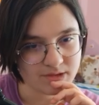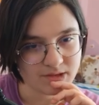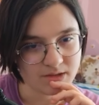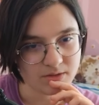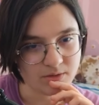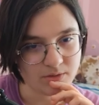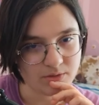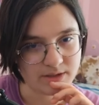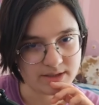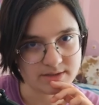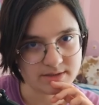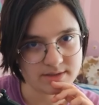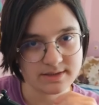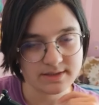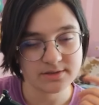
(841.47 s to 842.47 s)
Alright,
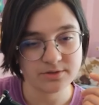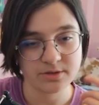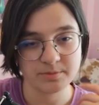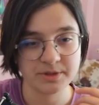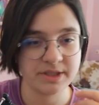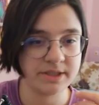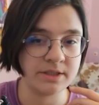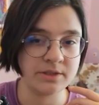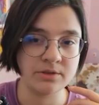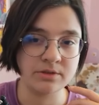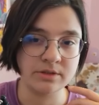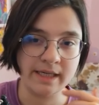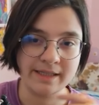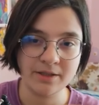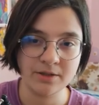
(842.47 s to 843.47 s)
this is going pretty good
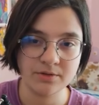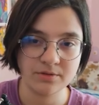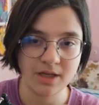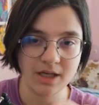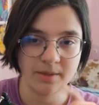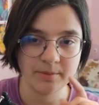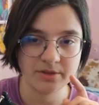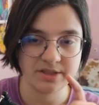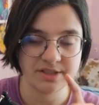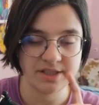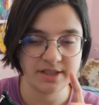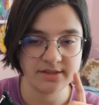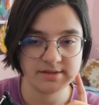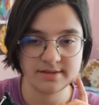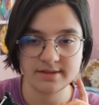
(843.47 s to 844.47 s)
right now. I'm gonna
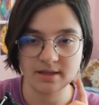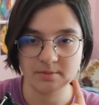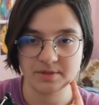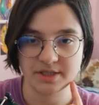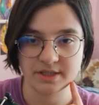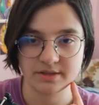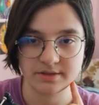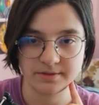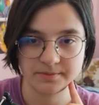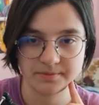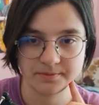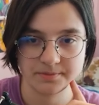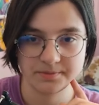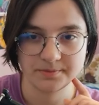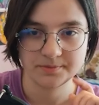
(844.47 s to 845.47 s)
change the subject.
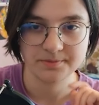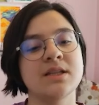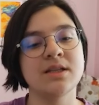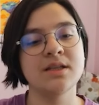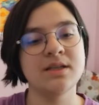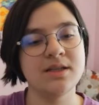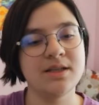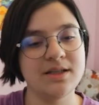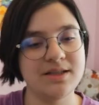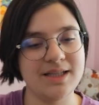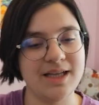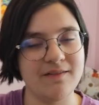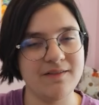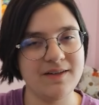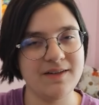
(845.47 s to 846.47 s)

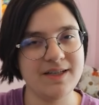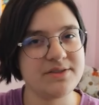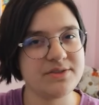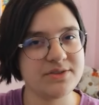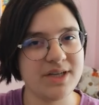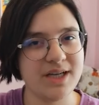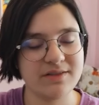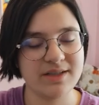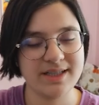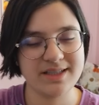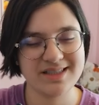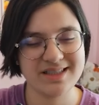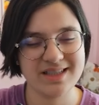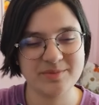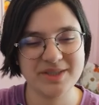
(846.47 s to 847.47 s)
Now let's try writing
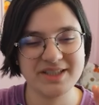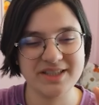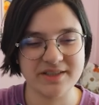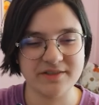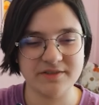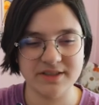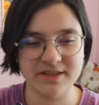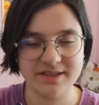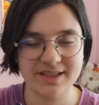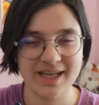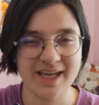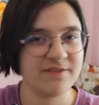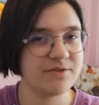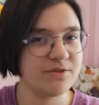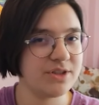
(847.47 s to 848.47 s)
something different. I
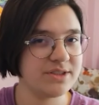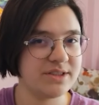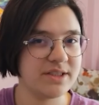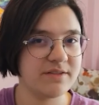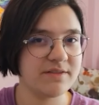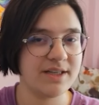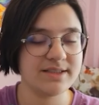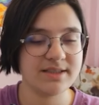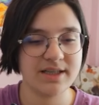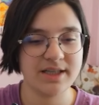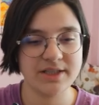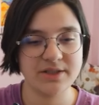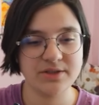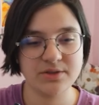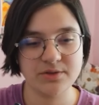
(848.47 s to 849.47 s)
am wondering what
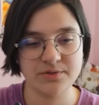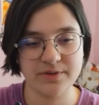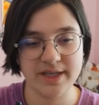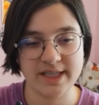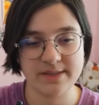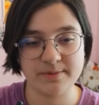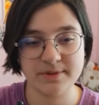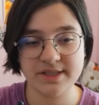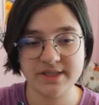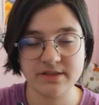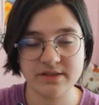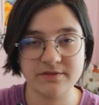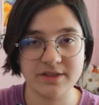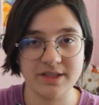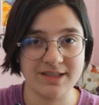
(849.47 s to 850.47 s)
kind of
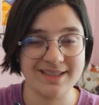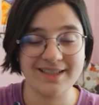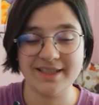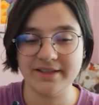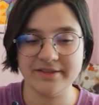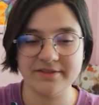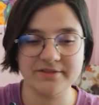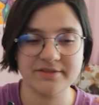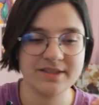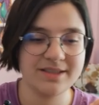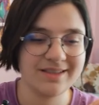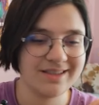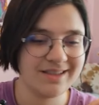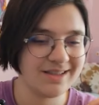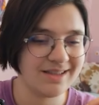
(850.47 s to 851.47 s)
expression will he give.
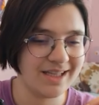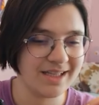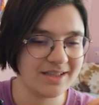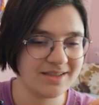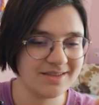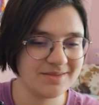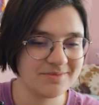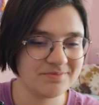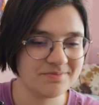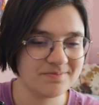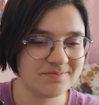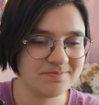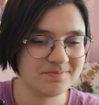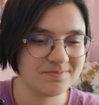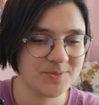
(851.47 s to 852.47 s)
Like,
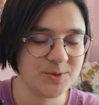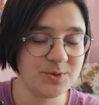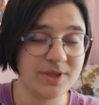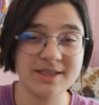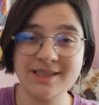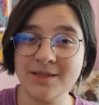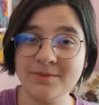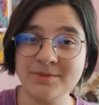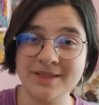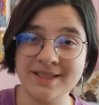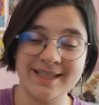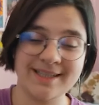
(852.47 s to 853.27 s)
to a robbery.